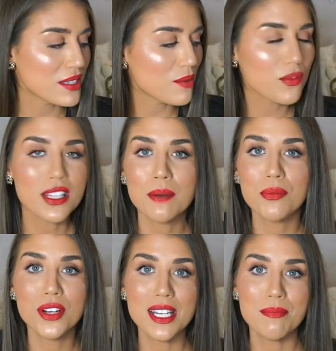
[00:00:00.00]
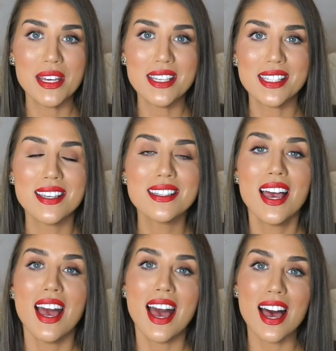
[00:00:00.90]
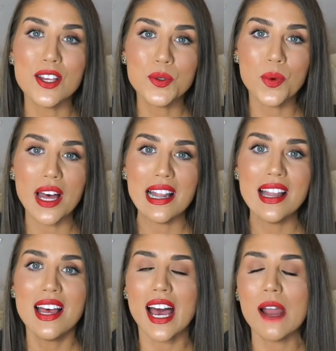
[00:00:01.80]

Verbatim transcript: but some really pretty pieces as well.